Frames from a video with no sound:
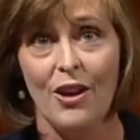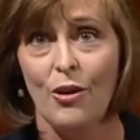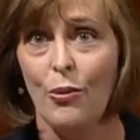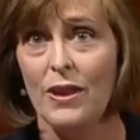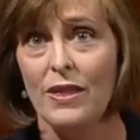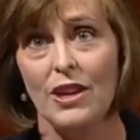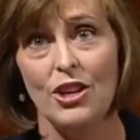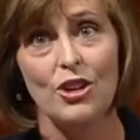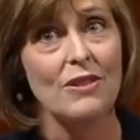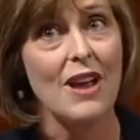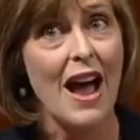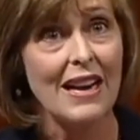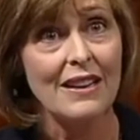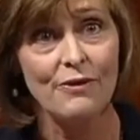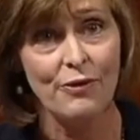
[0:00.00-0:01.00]
with a
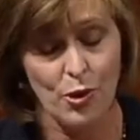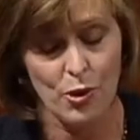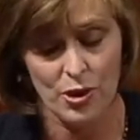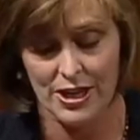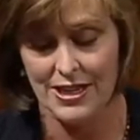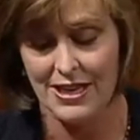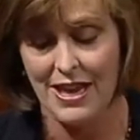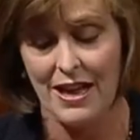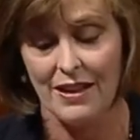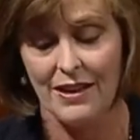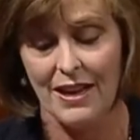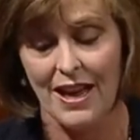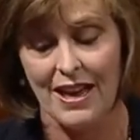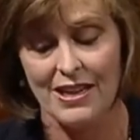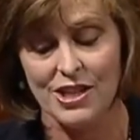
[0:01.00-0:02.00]
united Florida
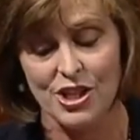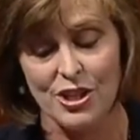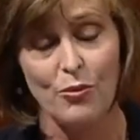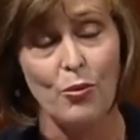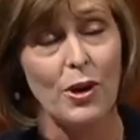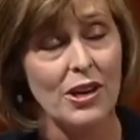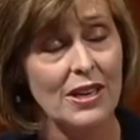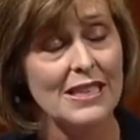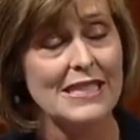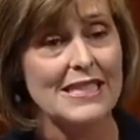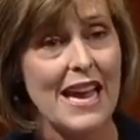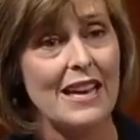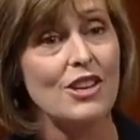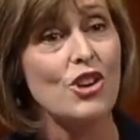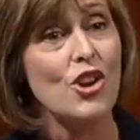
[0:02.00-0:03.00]
delegation, we're going to
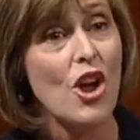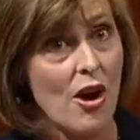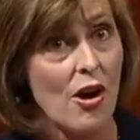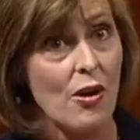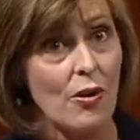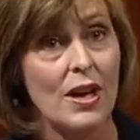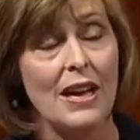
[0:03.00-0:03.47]
say no.